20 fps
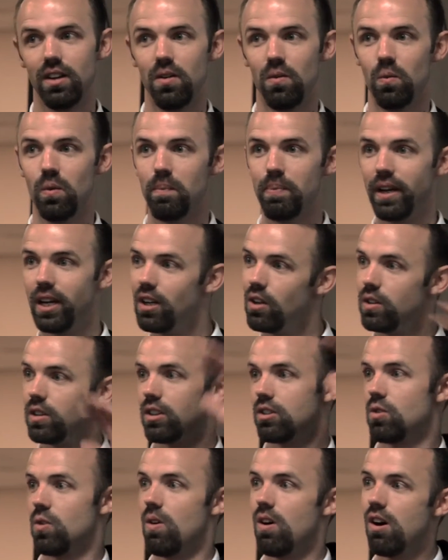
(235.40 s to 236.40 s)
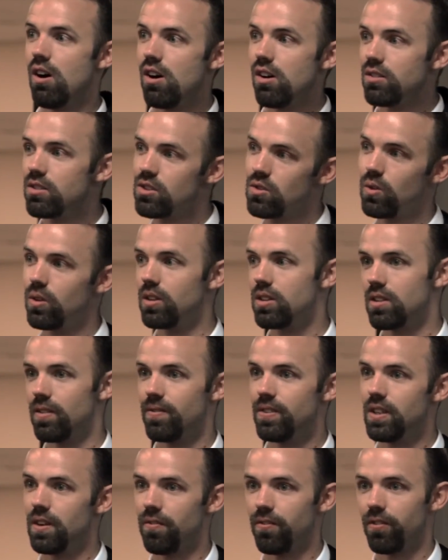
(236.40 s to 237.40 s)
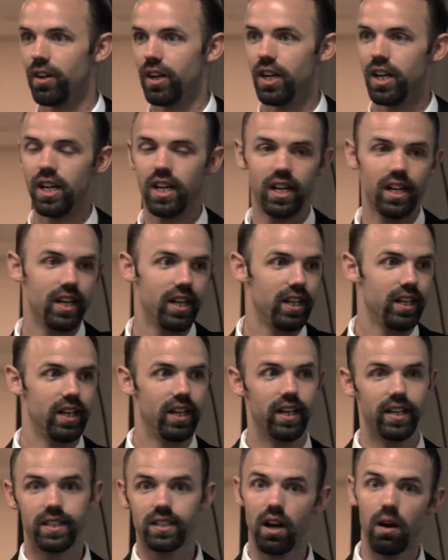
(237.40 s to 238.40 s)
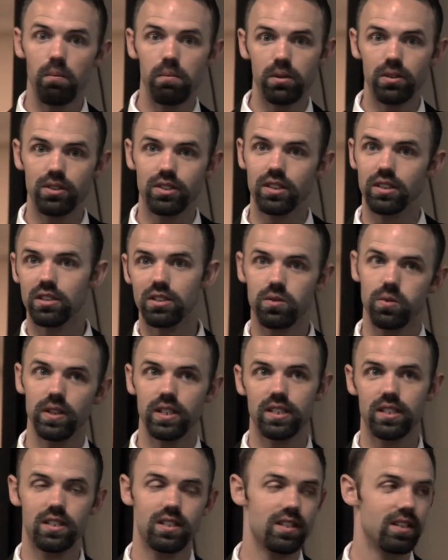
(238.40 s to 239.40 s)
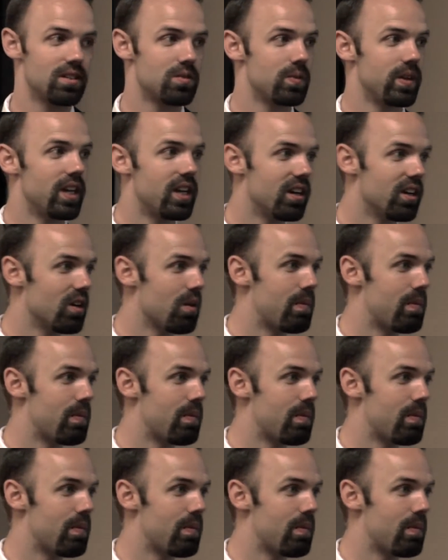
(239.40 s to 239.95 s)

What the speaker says: We've been going through all sorts of different tumbles and twists as we hear